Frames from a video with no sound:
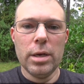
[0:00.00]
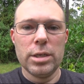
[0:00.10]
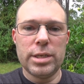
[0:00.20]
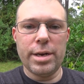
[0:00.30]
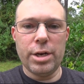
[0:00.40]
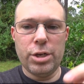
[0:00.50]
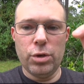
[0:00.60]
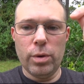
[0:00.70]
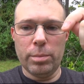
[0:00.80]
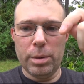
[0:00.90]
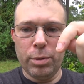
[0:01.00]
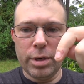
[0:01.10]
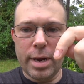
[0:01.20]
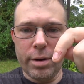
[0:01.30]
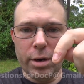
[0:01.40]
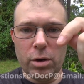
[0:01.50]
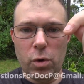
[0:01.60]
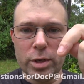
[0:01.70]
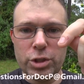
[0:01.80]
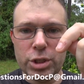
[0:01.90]
send it to, and I'm going to put it down here,
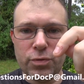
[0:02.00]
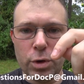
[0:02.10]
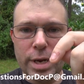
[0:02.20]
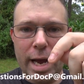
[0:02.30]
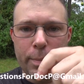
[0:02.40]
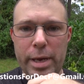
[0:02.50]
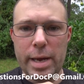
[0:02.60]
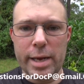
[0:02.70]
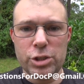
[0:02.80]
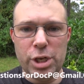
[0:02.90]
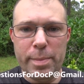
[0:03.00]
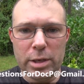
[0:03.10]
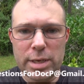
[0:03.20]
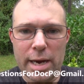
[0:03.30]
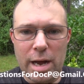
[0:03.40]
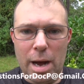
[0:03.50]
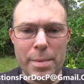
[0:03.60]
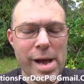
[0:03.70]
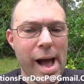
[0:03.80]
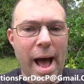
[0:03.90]
questions for P at
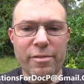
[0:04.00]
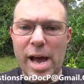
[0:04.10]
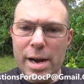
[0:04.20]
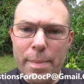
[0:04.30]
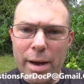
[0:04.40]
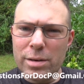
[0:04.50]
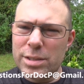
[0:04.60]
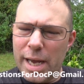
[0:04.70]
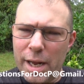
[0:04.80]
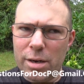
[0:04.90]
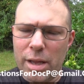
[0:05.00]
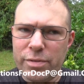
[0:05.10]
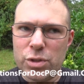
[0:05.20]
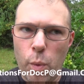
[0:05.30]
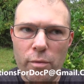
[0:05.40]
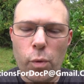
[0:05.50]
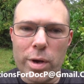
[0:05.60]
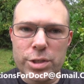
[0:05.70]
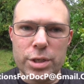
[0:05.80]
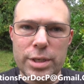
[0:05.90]
gmail.com. I've gotten about 10, 11, 12
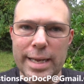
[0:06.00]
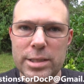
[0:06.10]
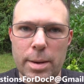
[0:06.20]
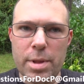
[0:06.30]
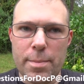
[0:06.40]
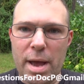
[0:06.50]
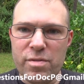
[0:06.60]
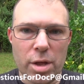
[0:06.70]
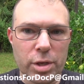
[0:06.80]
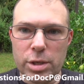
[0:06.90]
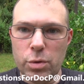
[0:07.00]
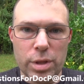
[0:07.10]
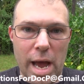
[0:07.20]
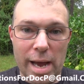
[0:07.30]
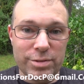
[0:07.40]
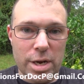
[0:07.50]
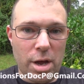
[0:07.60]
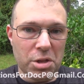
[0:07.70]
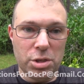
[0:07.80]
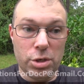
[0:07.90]
questions, and some of them have nothing to do with knives and
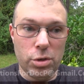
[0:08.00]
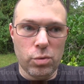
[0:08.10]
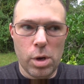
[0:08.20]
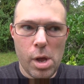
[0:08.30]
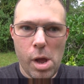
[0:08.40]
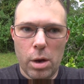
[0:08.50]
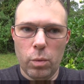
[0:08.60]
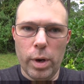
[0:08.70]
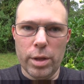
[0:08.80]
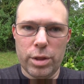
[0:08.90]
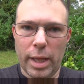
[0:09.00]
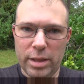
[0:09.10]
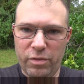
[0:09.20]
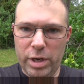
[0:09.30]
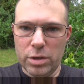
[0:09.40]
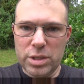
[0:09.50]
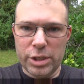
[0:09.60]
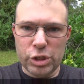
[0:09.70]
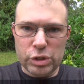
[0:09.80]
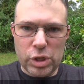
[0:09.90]
nothing to do with like the videos.
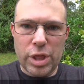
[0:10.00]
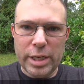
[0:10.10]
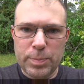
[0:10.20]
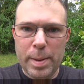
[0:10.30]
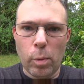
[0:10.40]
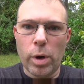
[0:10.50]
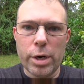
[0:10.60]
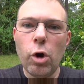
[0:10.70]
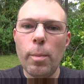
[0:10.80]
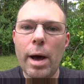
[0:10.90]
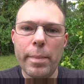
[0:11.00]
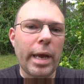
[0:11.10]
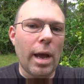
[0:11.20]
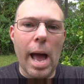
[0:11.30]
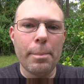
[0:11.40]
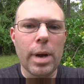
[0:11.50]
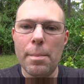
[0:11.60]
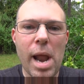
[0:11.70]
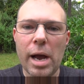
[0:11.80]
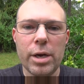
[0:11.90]
They just things people want to know about me. I'm
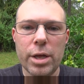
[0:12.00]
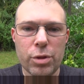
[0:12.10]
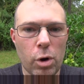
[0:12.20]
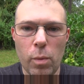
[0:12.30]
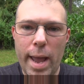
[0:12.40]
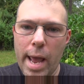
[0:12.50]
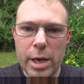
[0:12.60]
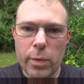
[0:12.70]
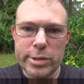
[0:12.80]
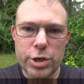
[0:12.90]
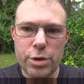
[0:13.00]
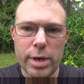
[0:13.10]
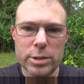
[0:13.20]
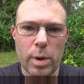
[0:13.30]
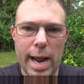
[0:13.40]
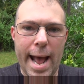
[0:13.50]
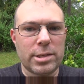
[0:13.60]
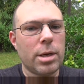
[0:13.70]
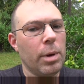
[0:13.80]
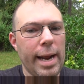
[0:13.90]
I'm not going to throw away any question you guys want to
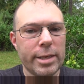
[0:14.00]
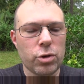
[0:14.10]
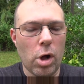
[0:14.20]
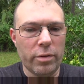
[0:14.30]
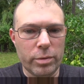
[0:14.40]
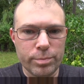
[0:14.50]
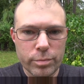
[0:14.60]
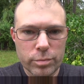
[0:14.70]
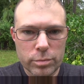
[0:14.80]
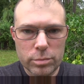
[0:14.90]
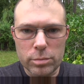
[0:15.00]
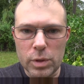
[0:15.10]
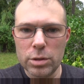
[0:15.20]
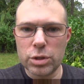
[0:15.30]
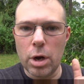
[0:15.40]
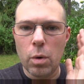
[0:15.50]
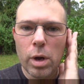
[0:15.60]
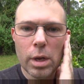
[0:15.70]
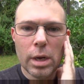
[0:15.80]
ask. I'm going to answer all of them. So